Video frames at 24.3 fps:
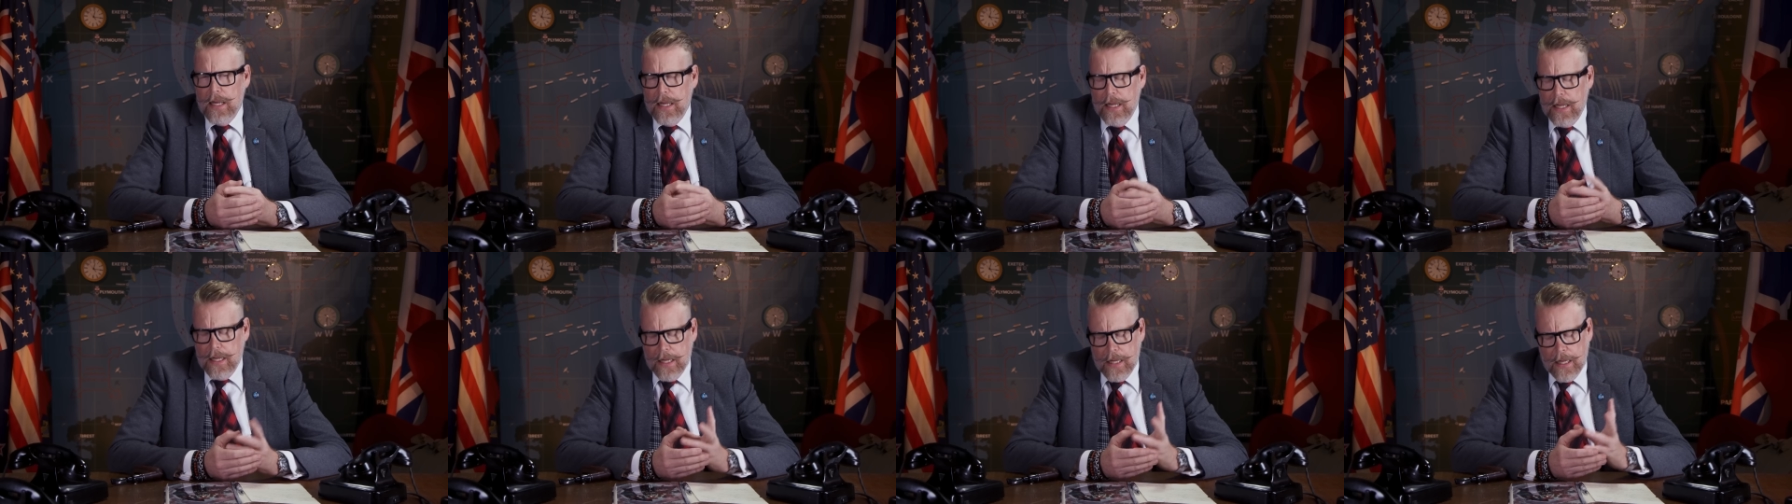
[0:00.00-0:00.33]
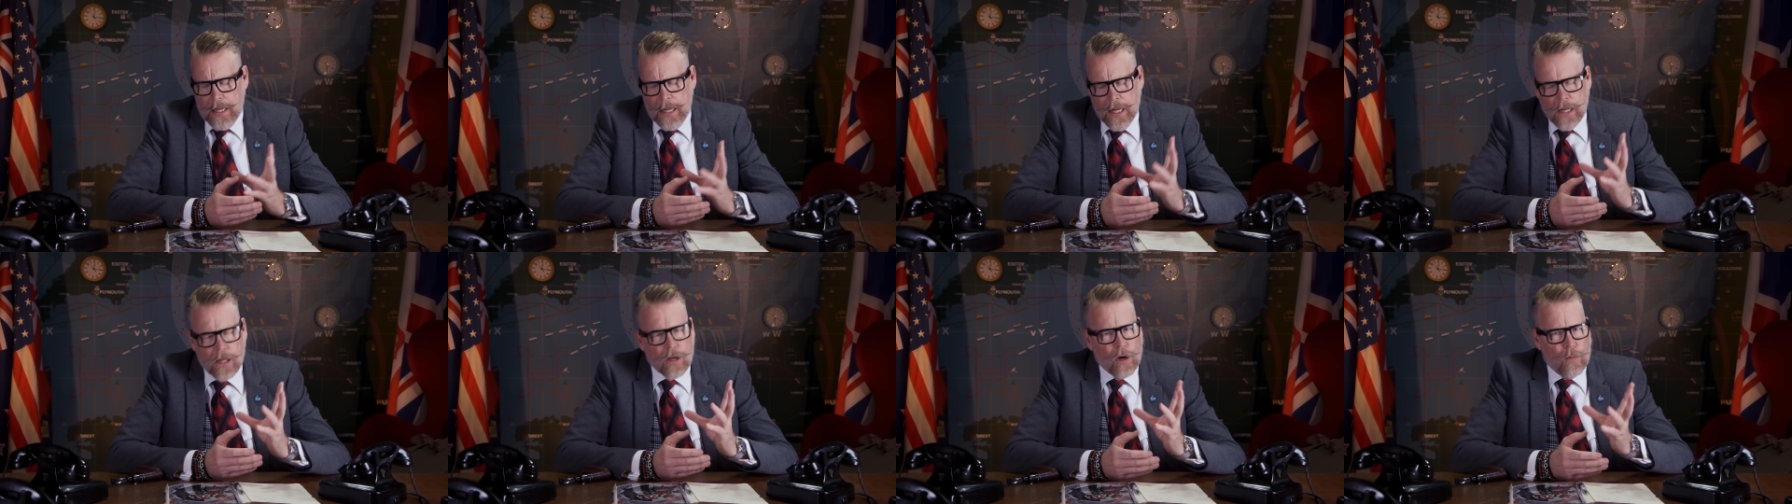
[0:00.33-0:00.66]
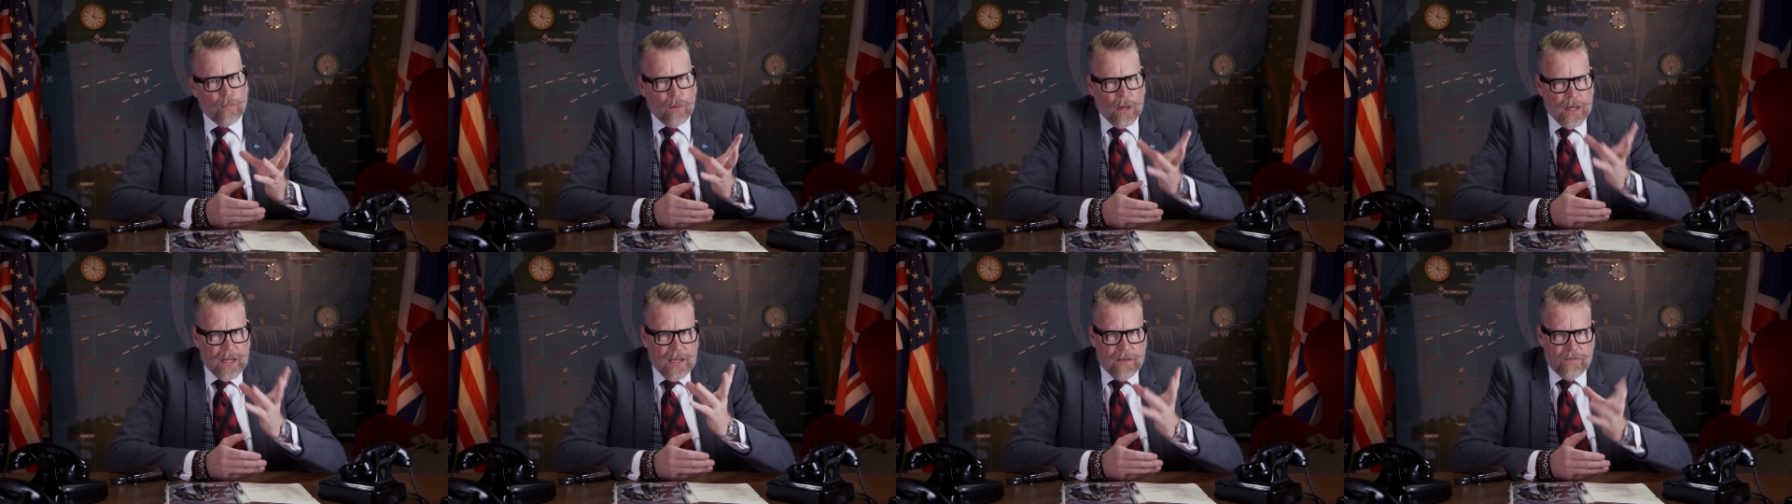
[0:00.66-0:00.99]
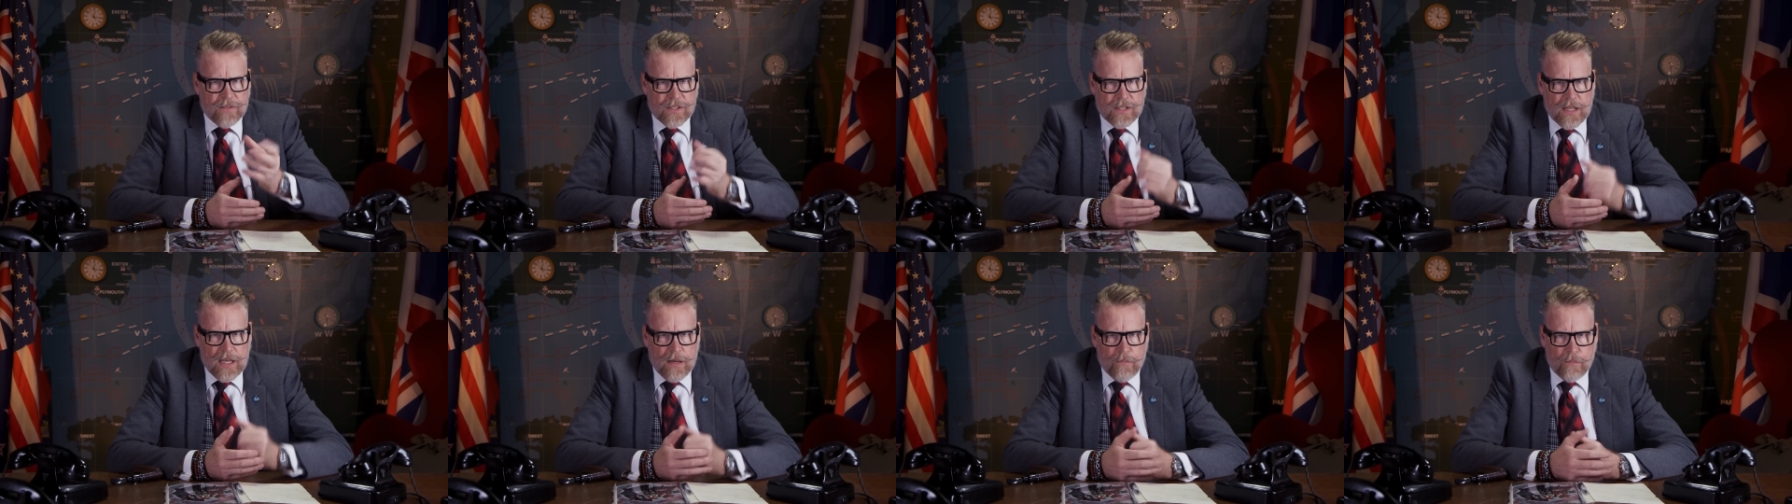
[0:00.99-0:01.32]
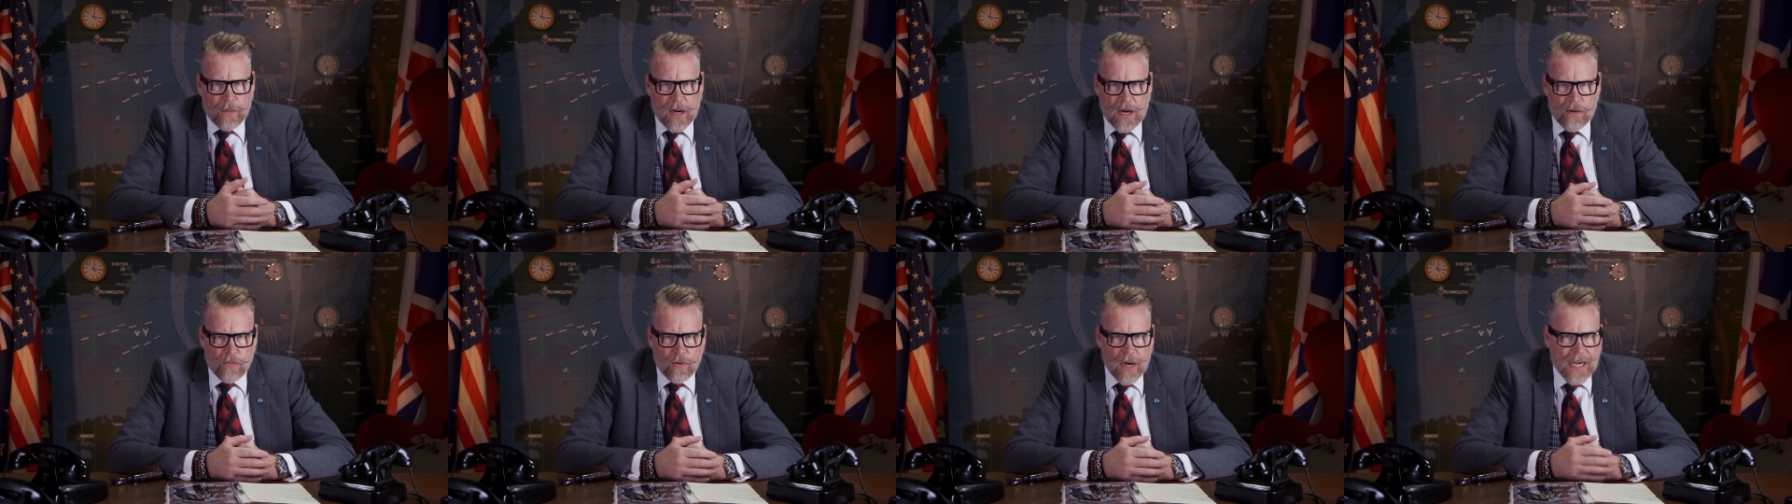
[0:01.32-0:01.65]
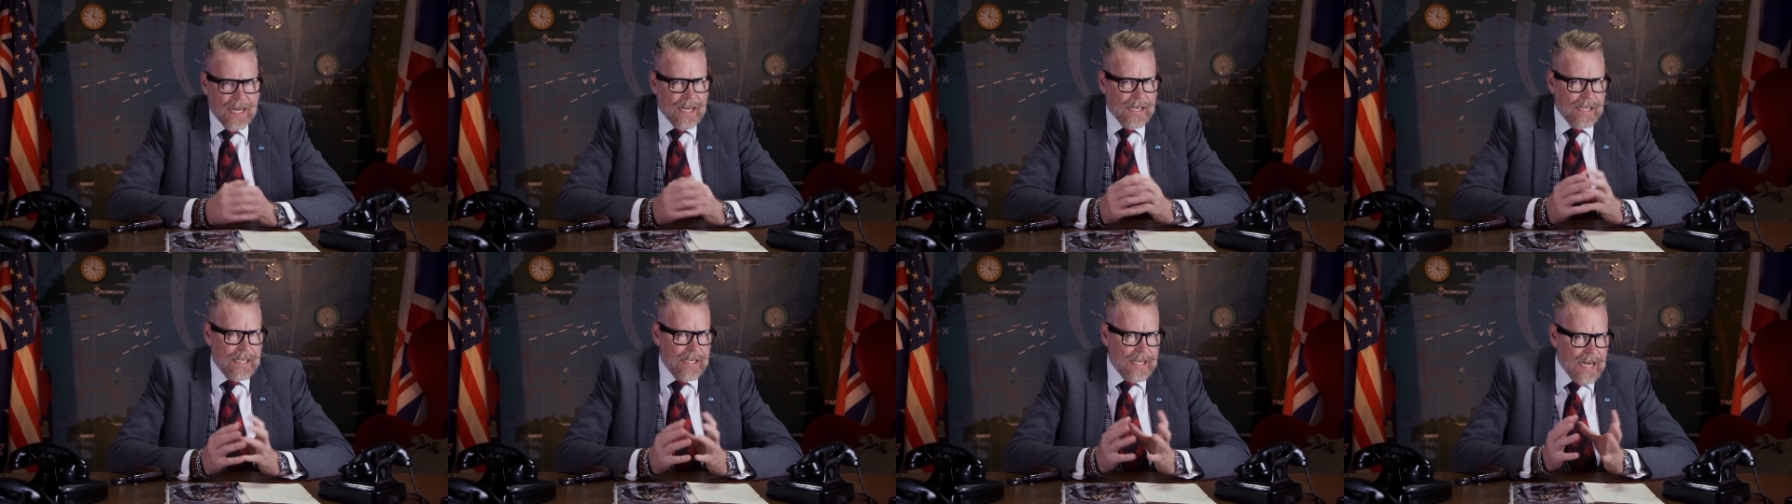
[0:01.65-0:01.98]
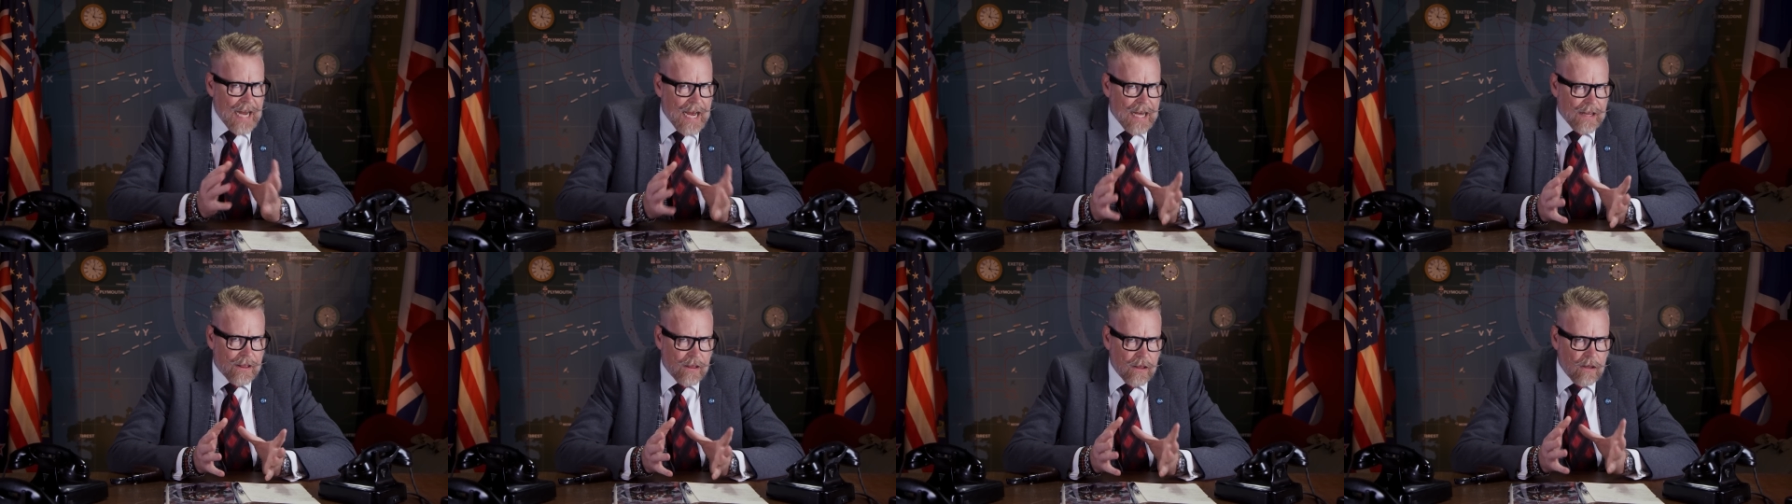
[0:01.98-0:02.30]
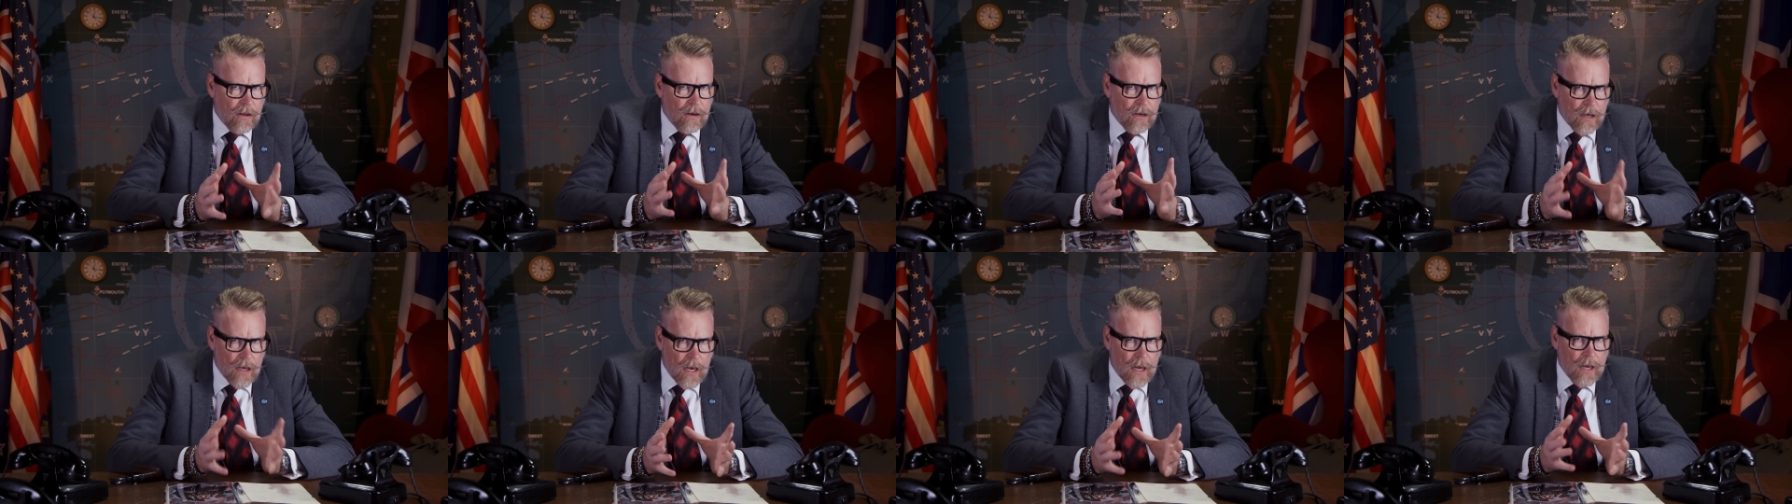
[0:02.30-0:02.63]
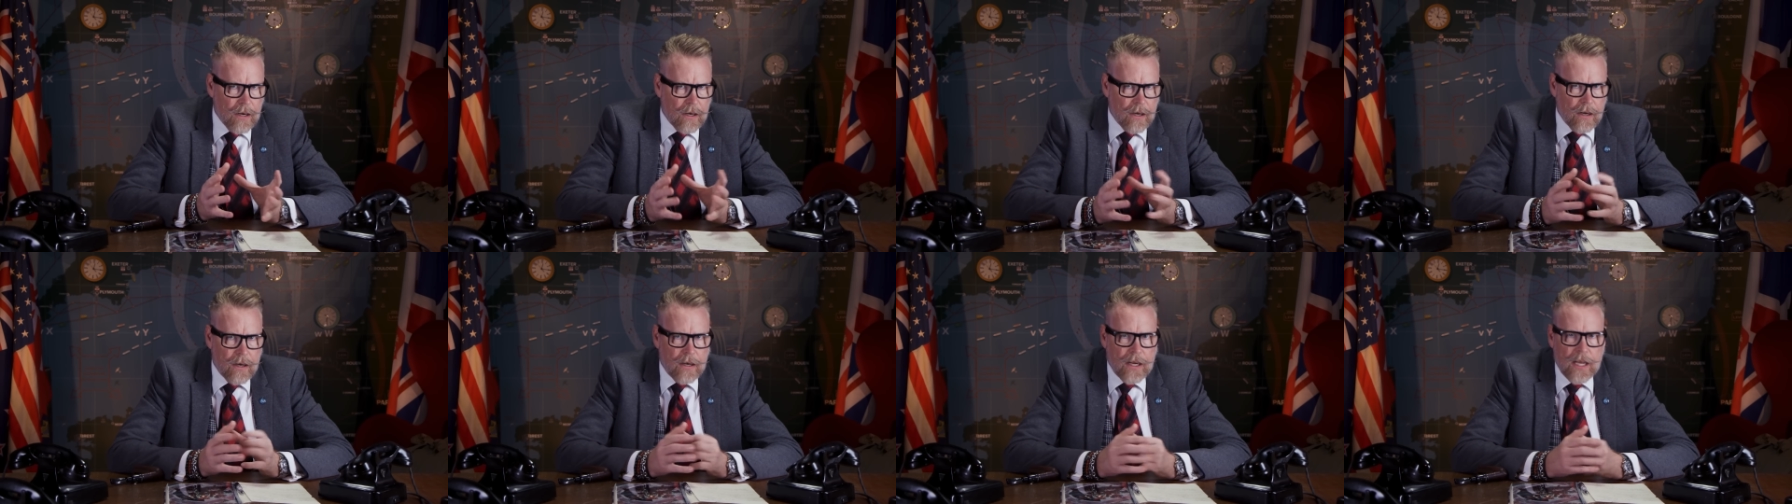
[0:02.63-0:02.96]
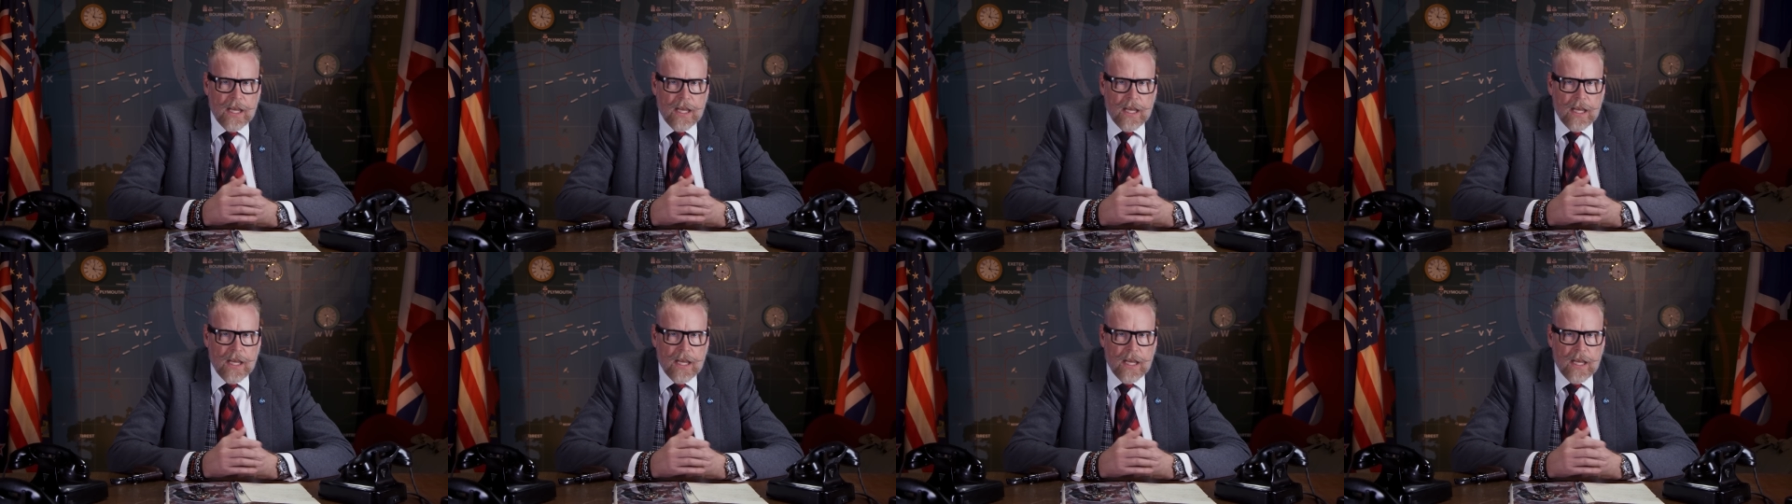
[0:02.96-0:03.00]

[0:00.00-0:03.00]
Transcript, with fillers: Hitler believes that by raining death on London,